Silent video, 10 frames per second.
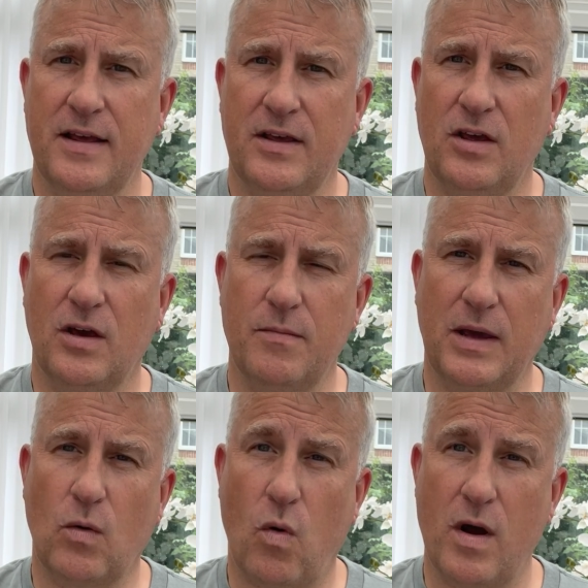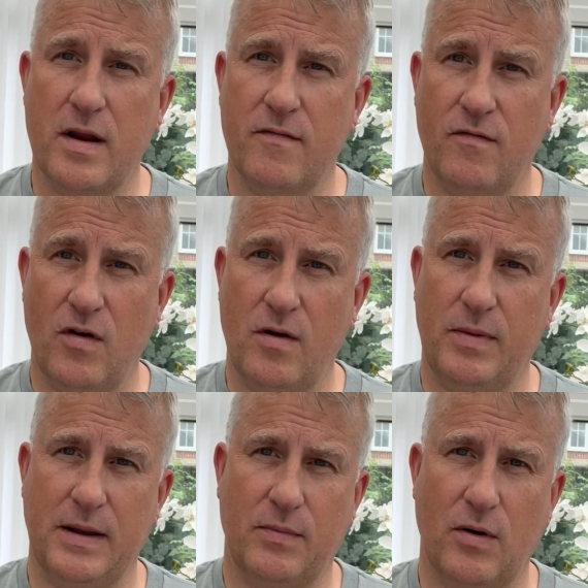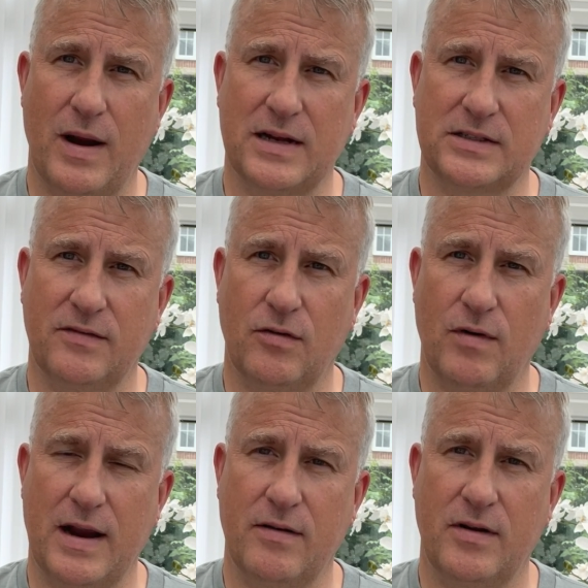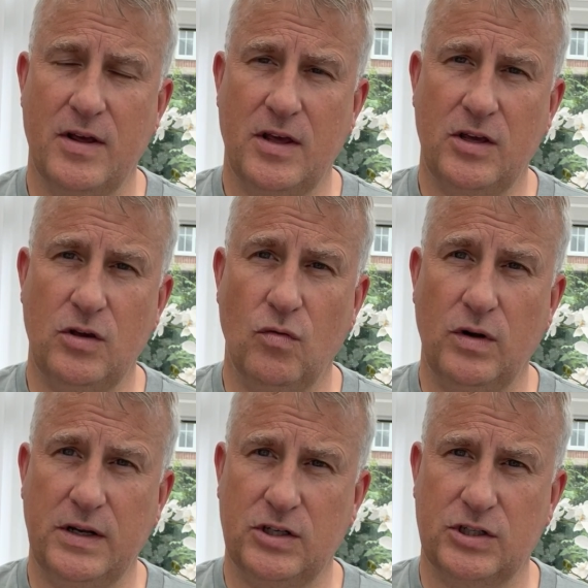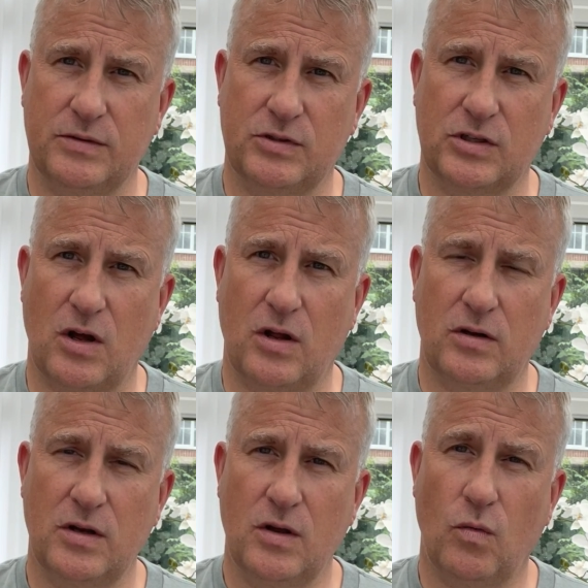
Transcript: you can be quite verbally proactive around your leadership style,